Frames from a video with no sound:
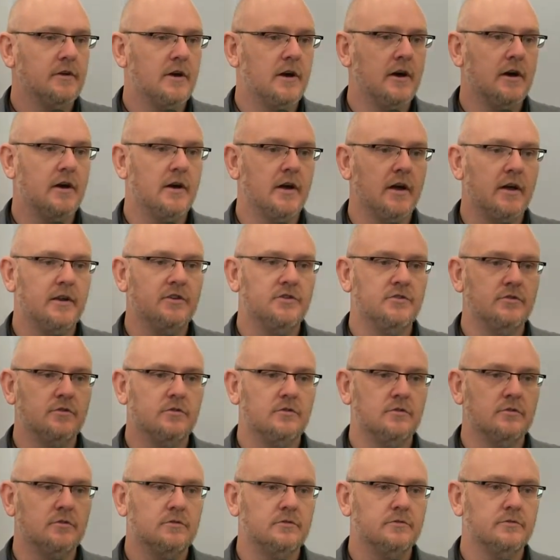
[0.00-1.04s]
and
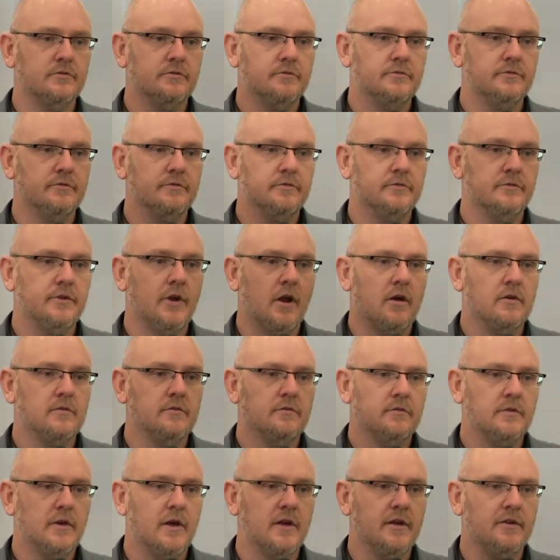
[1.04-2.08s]
you're
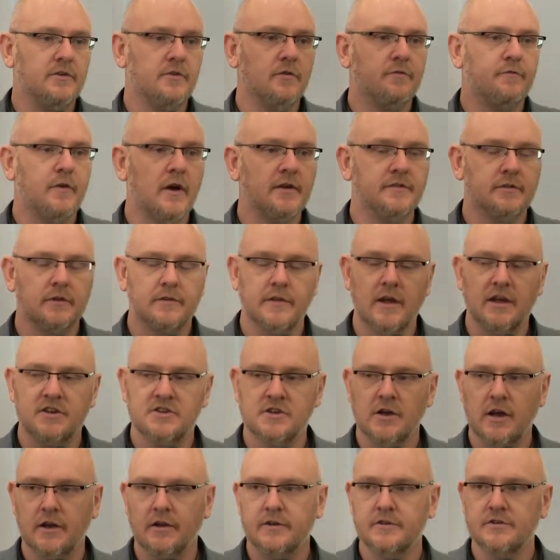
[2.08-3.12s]
facing that
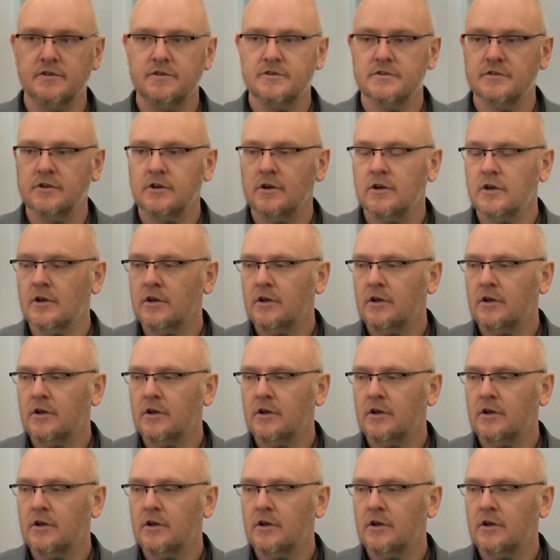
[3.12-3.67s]
challenge.